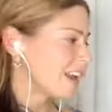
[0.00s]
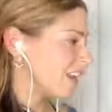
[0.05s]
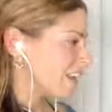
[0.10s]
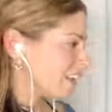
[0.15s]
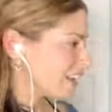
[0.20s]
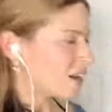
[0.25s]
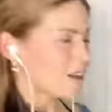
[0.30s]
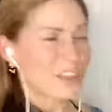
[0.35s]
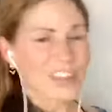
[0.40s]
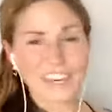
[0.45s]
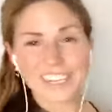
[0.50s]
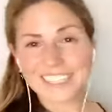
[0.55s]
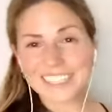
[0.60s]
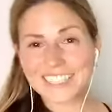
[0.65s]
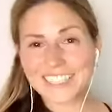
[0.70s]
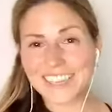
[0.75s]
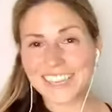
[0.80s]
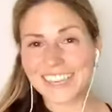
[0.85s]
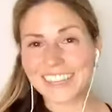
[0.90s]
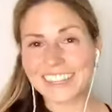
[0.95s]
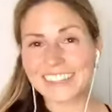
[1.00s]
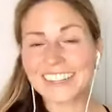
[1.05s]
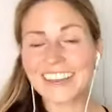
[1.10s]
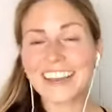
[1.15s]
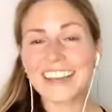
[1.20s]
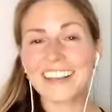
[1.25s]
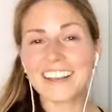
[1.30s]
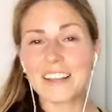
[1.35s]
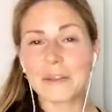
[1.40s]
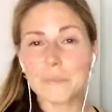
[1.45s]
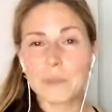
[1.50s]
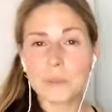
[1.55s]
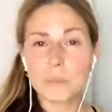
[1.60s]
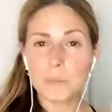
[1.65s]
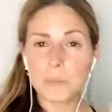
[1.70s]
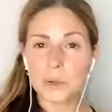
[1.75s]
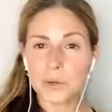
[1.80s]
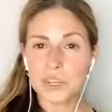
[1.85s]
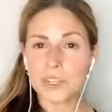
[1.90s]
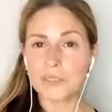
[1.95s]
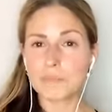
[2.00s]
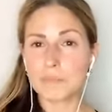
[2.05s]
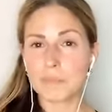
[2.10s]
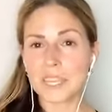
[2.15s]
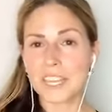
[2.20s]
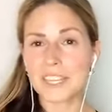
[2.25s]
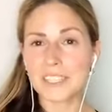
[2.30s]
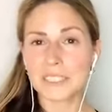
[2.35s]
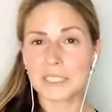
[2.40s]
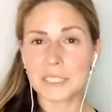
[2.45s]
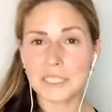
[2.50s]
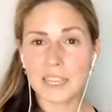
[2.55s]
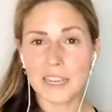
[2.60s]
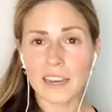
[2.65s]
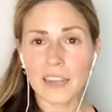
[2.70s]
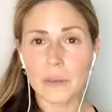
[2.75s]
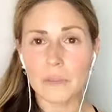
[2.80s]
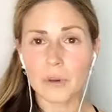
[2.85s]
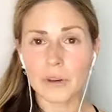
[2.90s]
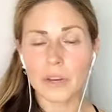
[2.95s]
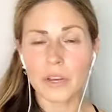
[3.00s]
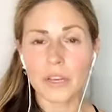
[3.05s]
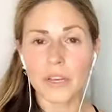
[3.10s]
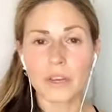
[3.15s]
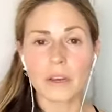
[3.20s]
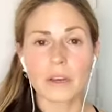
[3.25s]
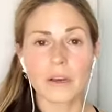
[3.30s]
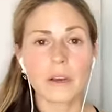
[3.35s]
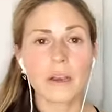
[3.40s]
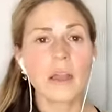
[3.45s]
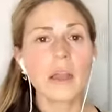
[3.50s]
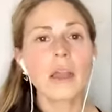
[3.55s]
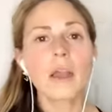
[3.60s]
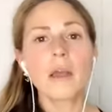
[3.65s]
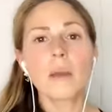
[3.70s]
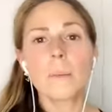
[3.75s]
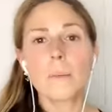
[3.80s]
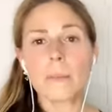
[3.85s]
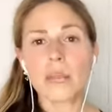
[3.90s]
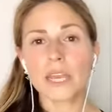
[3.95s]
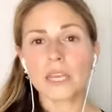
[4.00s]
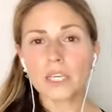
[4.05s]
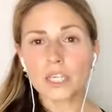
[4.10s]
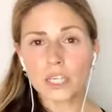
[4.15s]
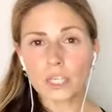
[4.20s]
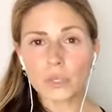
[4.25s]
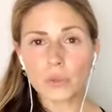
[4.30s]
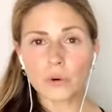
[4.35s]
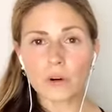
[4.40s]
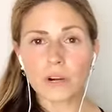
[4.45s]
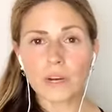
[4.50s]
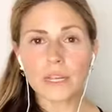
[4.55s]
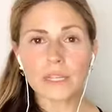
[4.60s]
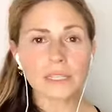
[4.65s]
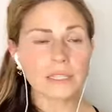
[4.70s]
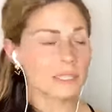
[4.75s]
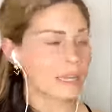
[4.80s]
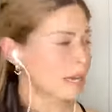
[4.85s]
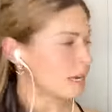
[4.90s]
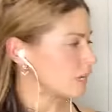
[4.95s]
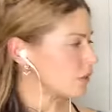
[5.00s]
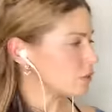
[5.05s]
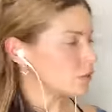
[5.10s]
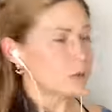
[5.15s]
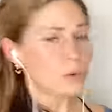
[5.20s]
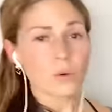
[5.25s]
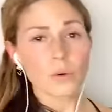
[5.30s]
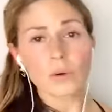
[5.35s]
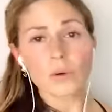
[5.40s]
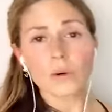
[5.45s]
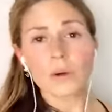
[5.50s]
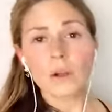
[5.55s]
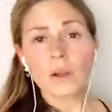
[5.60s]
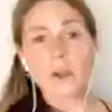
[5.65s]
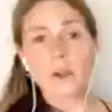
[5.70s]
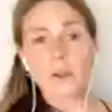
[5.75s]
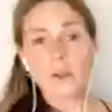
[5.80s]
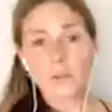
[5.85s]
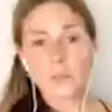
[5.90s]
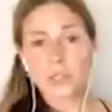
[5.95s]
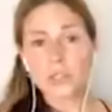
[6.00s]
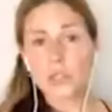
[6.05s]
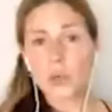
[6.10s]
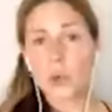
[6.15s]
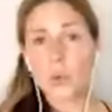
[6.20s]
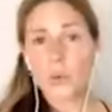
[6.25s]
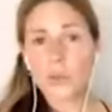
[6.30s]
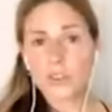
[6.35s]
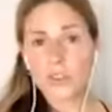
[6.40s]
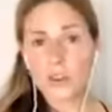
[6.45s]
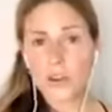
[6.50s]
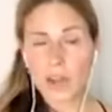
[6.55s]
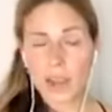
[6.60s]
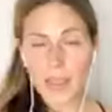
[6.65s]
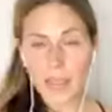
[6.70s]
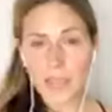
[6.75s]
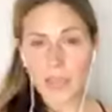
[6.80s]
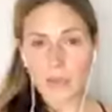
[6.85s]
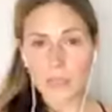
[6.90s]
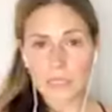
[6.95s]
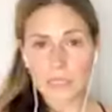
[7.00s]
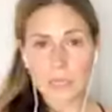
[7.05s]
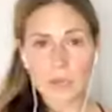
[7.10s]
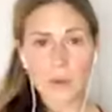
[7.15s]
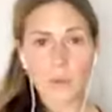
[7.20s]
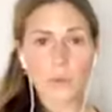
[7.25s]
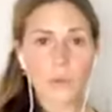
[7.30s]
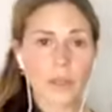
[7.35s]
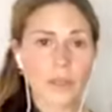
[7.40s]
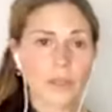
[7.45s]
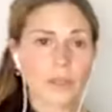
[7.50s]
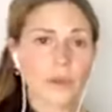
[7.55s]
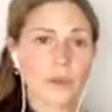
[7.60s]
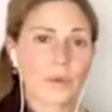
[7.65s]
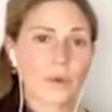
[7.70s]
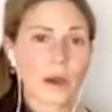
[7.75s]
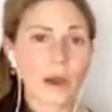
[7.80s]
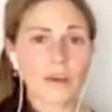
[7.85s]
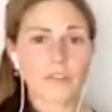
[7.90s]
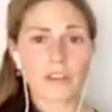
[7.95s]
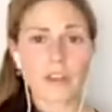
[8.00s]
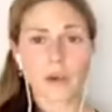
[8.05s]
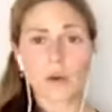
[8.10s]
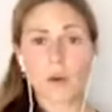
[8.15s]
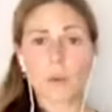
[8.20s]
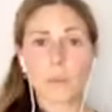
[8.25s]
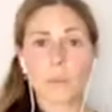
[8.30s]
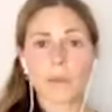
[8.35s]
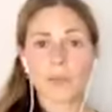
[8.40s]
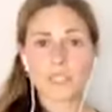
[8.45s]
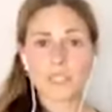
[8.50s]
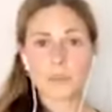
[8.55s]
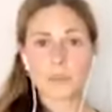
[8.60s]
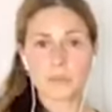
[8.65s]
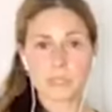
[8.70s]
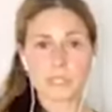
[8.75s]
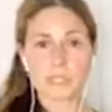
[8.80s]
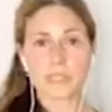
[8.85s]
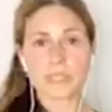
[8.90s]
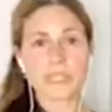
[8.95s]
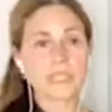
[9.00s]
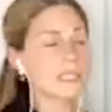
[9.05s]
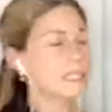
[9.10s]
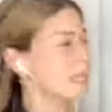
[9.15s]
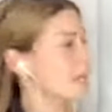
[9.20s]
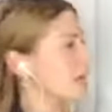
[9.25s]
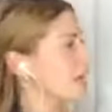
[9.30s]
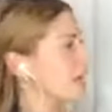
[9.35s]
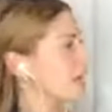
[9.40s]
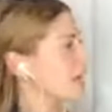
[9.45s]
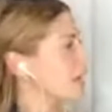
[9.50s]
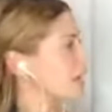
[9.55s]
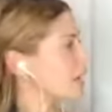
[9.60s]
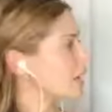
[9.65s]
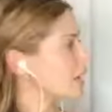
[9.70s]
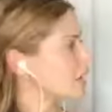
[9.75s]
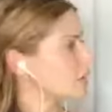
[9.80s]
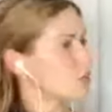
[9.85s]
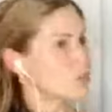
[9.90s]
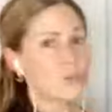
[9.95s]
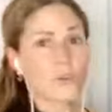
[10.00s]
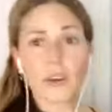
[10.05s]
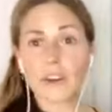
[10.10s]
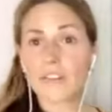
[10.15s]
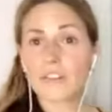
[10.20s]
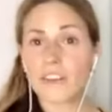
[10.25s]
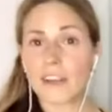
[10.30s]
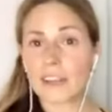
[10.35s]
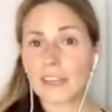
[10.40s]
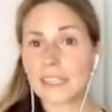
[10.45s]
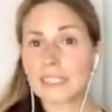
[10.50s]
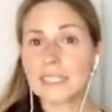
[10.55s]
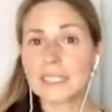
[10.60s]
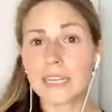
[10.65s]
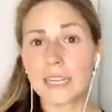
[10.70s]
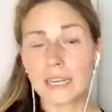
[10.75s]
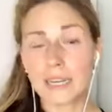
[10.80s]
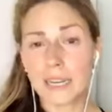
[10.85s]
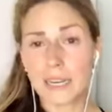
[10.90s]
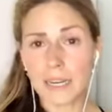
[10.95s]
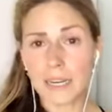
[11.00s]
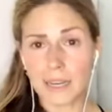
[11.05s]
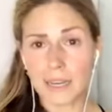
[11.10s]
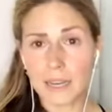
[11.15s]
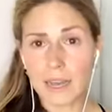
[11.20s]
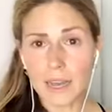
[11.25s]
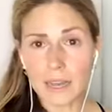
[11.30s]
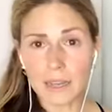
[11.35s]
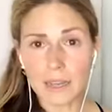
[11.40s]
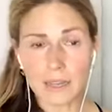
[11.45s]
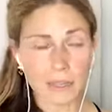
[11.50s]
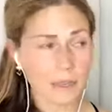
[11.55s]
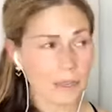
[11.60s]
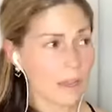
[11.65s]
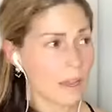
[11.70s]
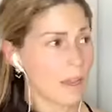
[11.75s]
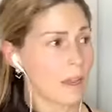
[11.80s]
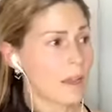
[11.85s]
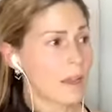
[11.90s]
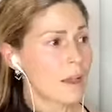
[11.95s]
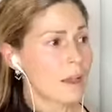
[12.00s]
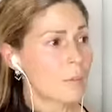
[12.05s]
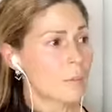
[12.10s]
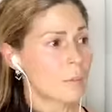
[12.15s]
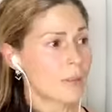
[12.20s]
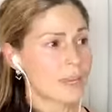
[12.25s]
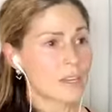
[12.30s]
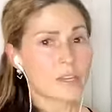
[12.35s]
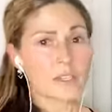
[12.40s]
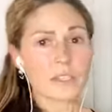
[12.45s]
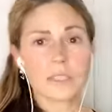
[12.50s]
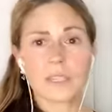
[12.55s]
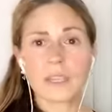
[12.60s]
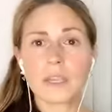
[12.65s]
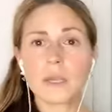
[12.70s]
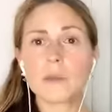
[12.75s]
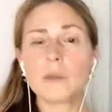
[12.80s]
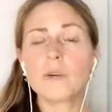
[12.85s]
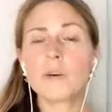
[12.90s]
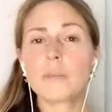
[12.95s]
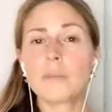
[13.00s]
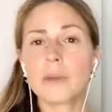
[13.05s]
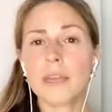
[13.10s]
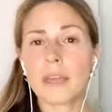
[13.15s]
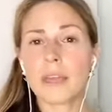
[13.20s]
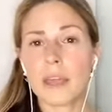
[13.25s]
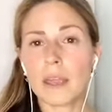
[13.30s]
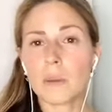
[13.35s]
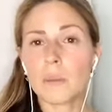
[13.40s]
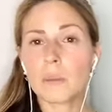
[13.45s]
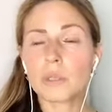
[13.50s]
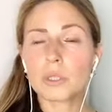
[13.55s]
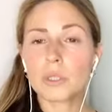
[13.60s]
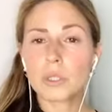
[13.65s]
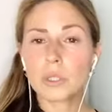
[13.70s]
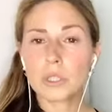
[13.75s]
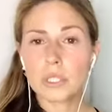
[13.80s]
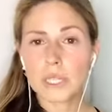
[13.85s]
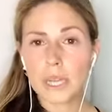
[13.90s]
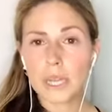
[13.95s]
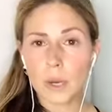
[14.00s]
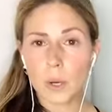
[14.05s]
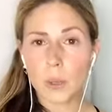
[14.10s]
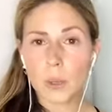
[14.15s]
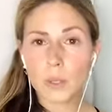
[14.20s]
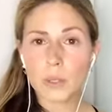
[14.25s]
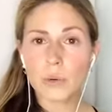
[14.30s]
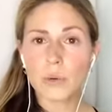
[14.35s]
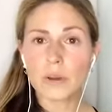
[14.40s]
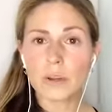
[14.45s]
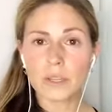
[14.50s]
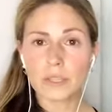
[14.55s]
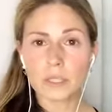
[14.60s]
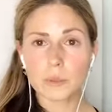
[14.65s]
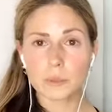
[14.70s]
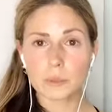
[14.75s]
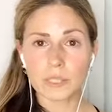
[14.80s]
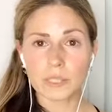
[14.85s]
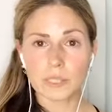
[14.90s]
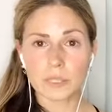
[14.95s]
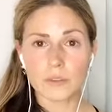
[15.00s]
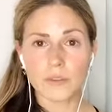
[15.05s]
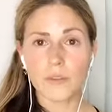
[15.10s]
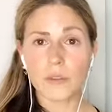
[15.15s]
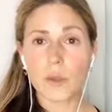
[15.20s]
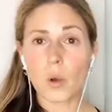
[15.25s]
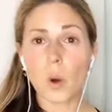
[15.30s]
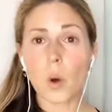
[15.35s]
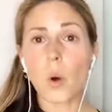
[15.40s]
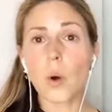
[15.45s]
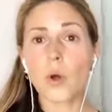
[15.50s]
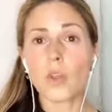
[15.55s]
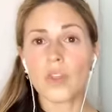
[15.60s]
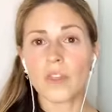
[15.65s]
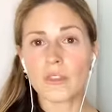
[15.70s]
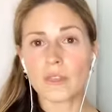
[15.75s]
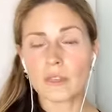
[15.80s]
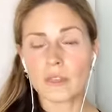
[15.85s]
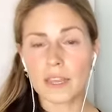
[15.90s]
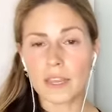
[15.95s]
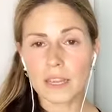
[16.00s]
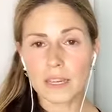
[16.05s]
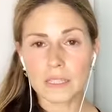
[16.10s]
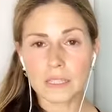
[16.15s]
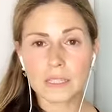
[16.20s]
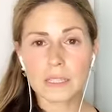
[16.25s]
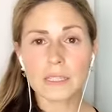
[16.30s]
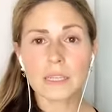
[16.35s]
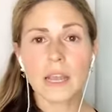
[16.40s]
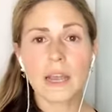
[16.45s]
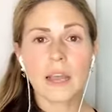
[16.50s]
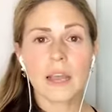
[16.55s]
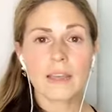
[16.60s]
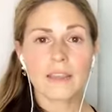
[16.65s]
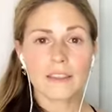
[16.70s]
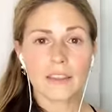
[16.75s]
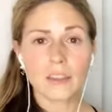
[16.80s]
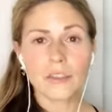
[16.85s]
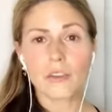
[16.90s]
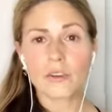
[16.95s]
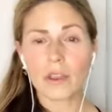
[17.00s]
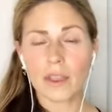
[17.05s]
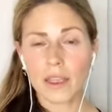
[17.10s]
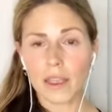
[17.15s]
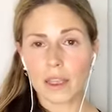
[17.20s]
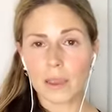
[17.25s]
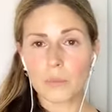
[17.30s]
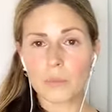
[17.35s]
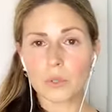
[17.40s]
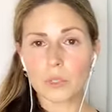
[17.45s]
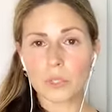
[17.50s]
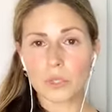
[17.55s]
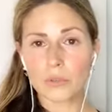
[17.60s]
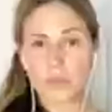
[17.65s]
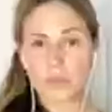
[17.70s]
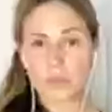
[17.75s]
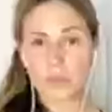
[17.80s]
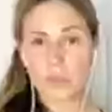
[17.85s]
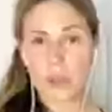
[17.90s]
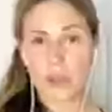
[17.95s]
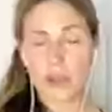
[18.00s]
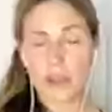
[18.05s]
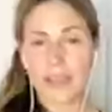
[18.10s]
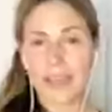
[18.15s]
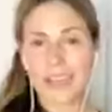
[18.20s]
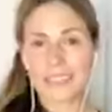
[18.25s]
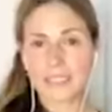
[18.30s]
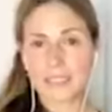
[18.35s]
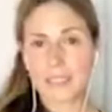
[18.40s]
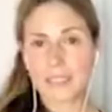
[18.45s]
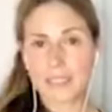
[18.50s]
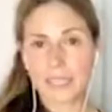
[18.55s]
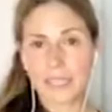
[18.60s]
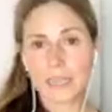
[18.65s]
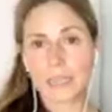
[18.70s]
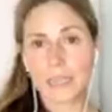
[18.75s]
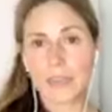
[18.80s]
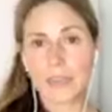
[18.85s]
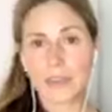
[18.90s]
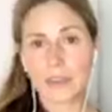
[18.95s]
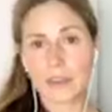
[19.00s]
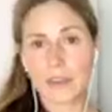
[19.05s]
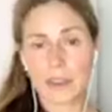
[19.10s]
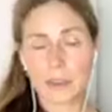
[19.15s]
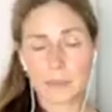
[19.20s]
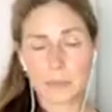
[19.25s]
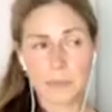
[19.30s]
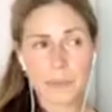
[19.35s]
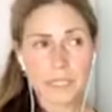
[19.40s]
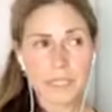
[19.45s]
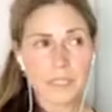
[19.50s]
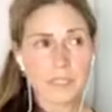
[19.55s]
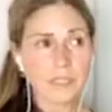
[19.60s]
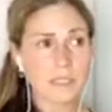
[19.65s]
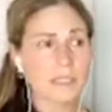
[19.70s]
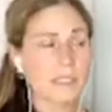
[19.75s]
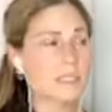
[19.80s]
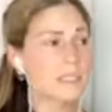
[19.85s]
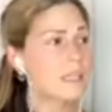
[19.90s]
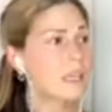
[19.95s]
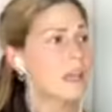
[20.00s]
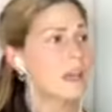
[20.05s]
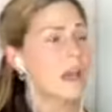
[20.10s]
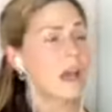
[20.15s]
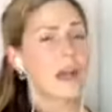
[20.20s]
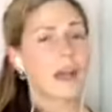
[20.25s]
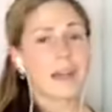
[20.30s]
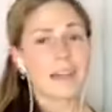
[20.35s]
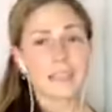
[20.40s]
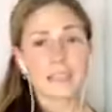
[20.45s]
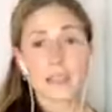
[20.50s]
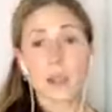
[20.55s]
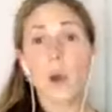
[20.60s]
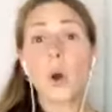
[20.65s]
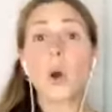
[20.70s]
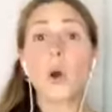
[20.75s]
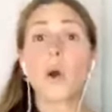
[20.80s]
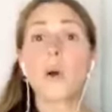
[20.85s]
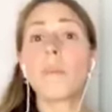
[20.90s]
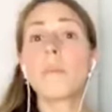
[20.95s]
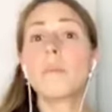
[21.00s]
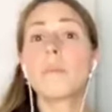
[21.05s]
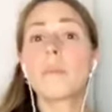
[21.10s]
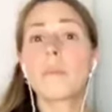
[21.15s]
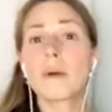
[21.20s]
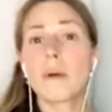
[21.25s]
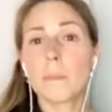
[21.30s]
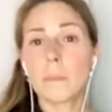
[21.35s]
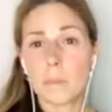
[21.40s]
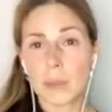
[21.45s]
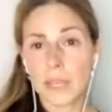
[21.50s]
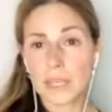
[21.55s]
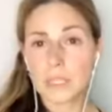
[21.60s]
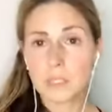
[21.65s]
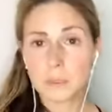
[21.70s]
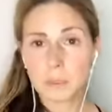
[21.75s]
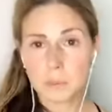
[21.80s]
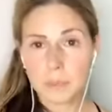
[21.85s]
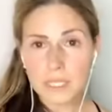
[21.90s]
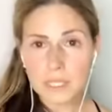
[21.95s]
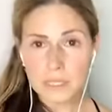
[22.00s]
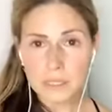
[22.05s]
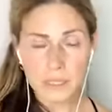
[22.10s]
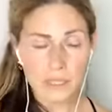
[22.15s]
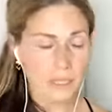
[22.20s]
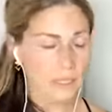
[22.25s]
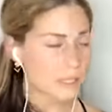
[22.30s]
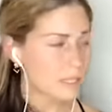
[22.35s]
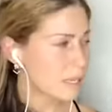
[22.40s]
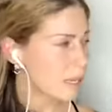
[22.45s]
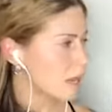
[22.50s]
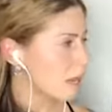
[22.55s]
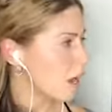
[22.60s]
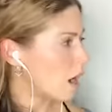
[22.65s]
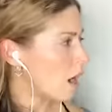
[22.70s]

And now that I'm saying that, let me put a big disclaimer here. Make sure that you consult with your accountant when you have a home-based business and you are filing 1099, because he will be able to tell you in a specific all the things that you're able to deduct as a 1099 business, as a home-based business.